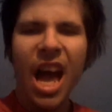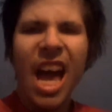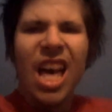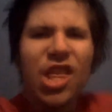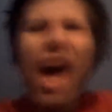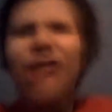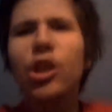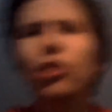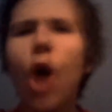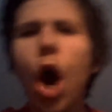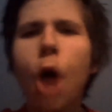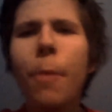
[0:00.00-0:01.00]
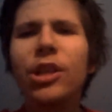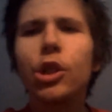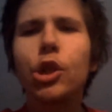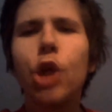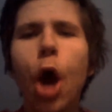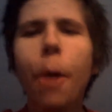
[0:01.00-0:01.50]
This room
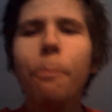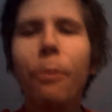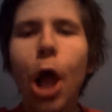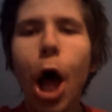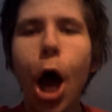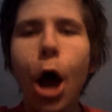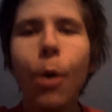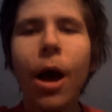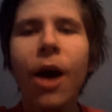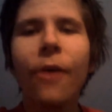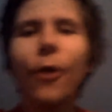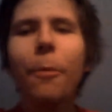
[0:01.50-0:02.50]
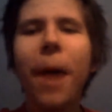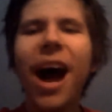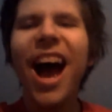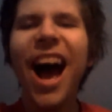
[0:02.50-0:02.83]
is too blue for my